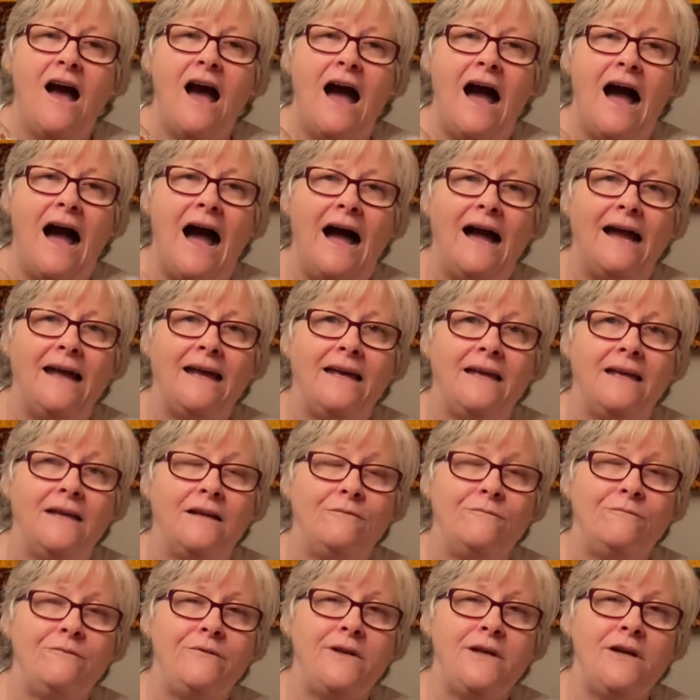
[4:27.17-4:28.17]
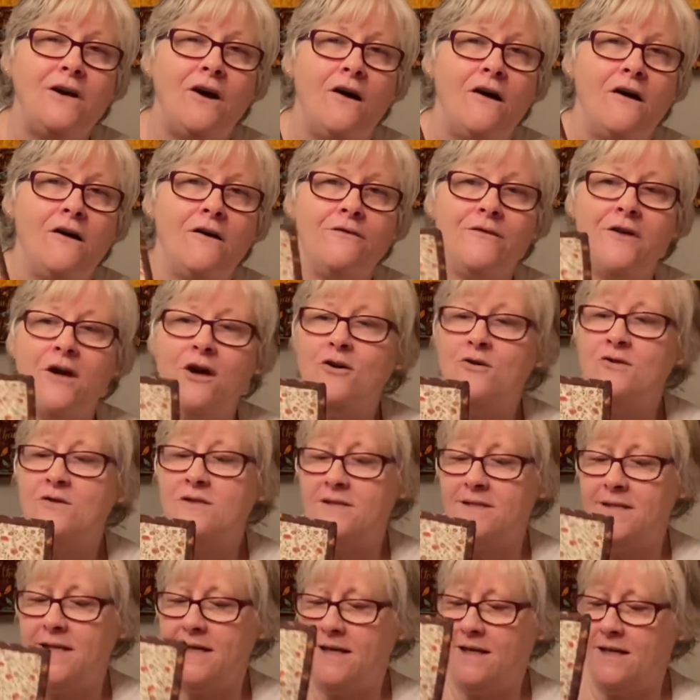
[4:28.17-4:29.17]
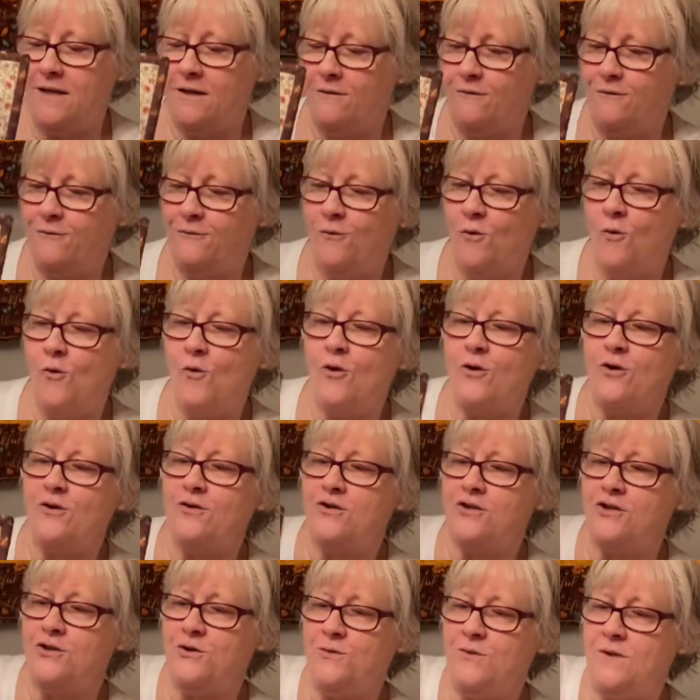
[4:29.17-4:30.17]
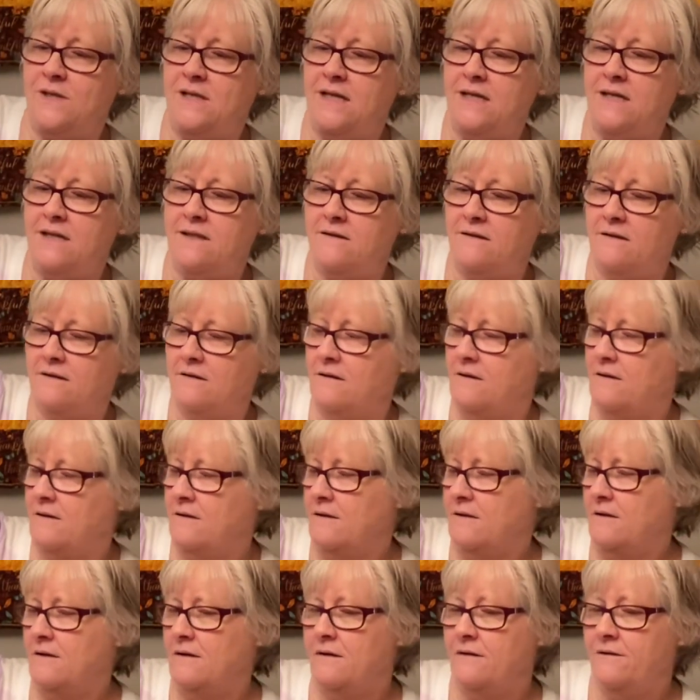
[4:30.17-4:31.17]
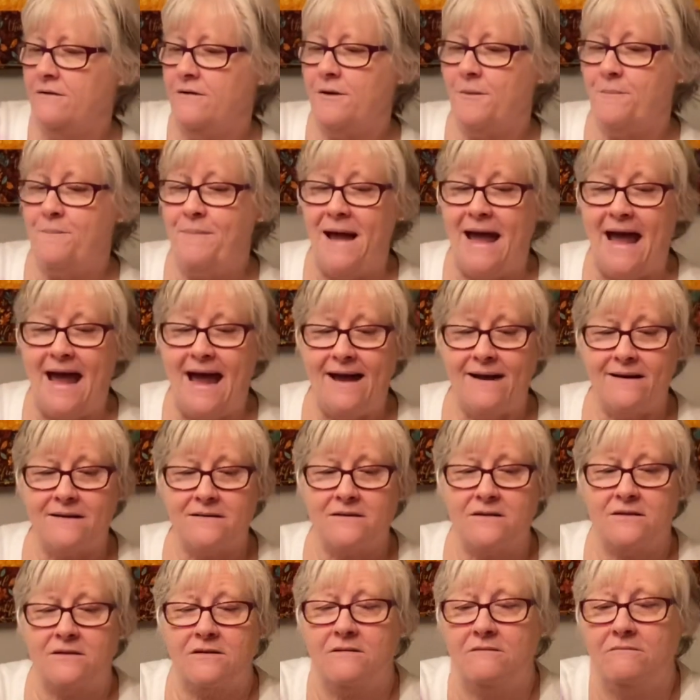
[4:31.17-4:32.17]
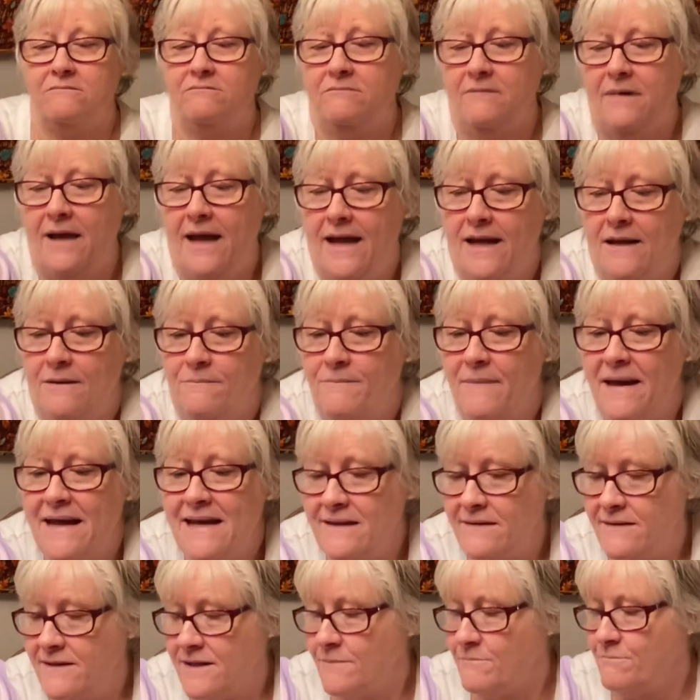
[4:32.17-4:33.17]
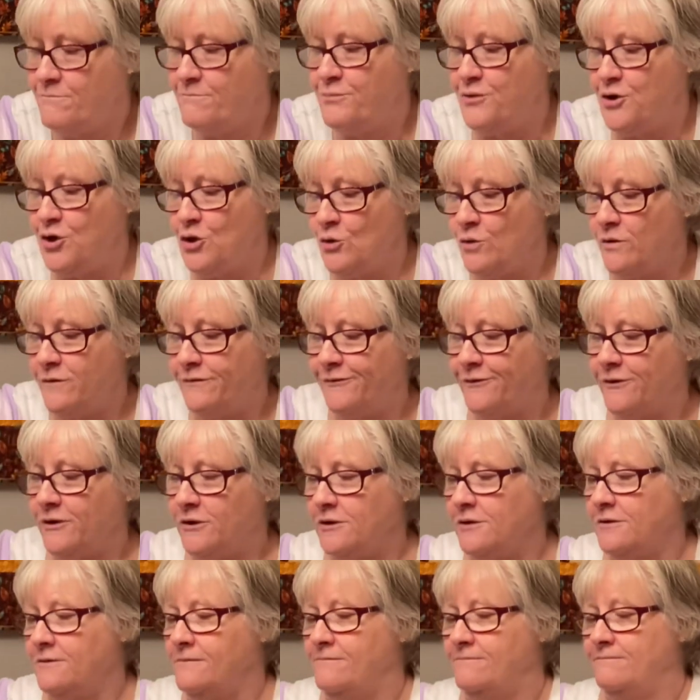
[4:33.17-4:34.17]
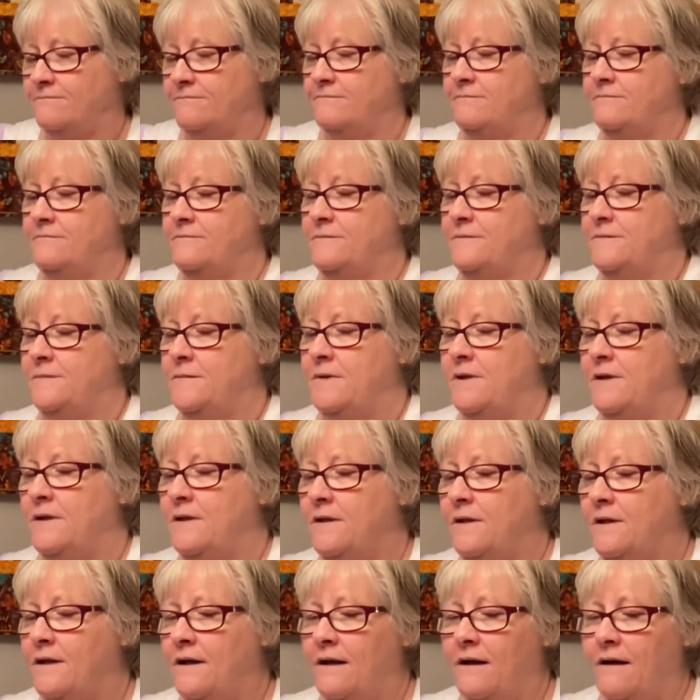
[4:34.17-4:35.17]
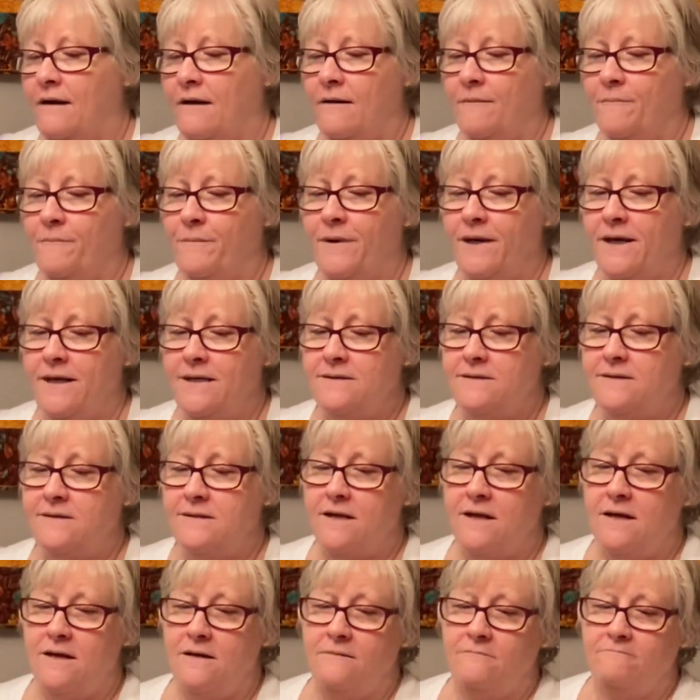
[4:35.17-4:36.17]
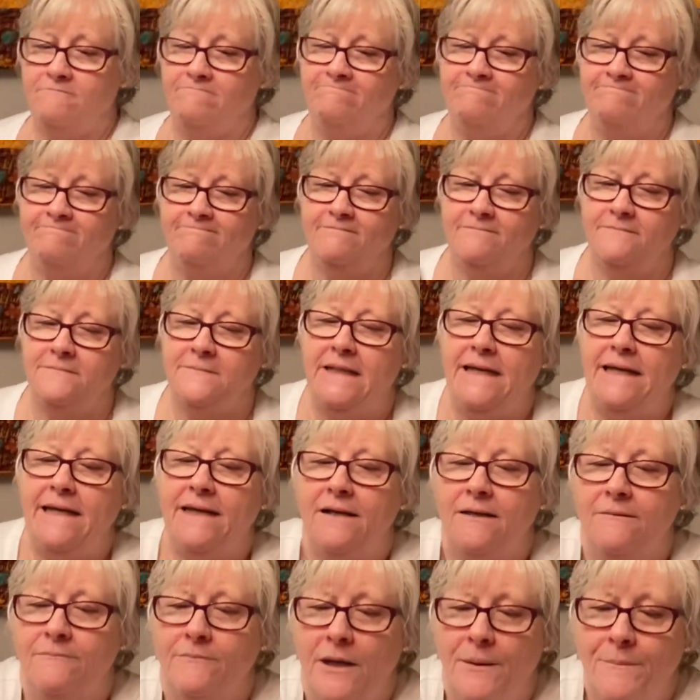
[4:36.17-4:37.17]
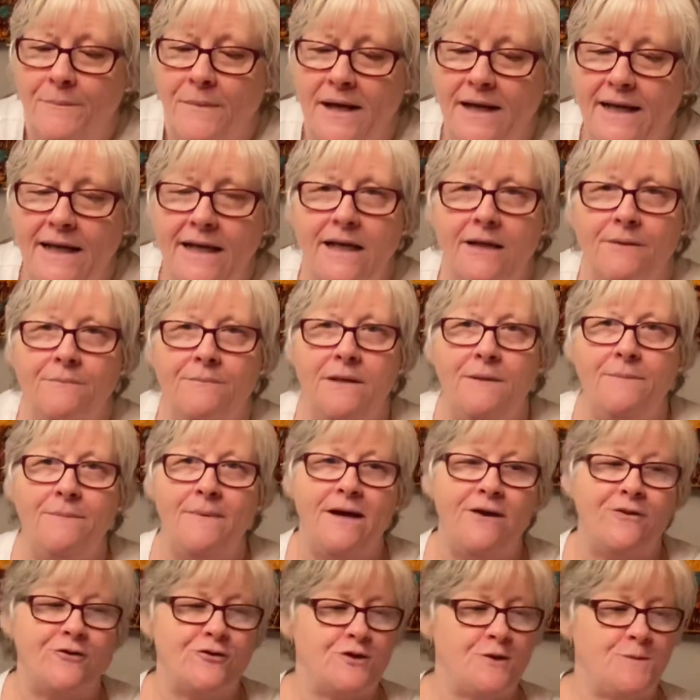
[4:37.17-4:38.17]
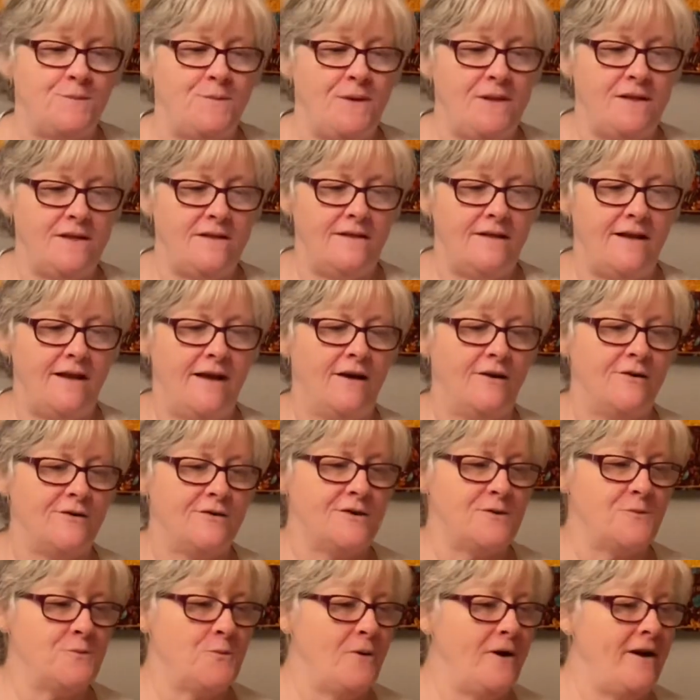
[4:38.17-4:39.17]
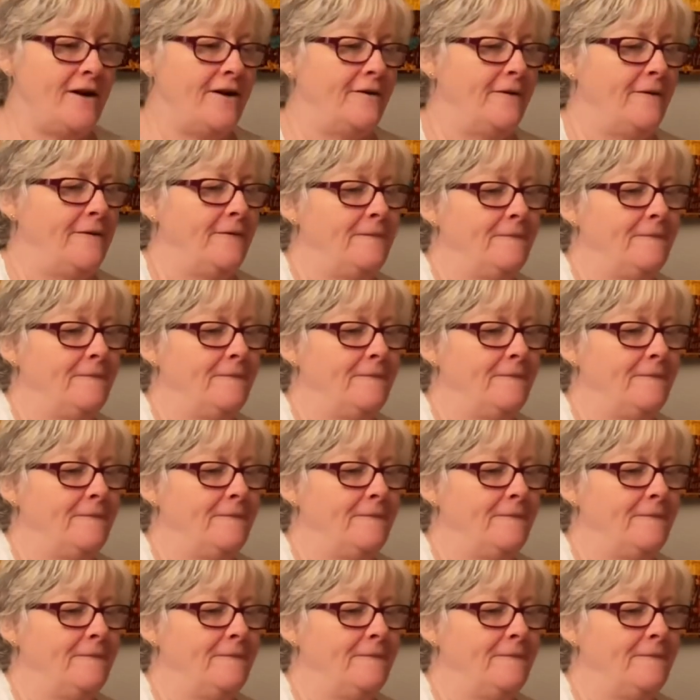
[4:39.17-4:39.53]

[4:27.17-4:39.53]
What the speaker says: I envy all those that can afford to get the backs and make them beautiful. But yeah, my money can be better spent elsewhere.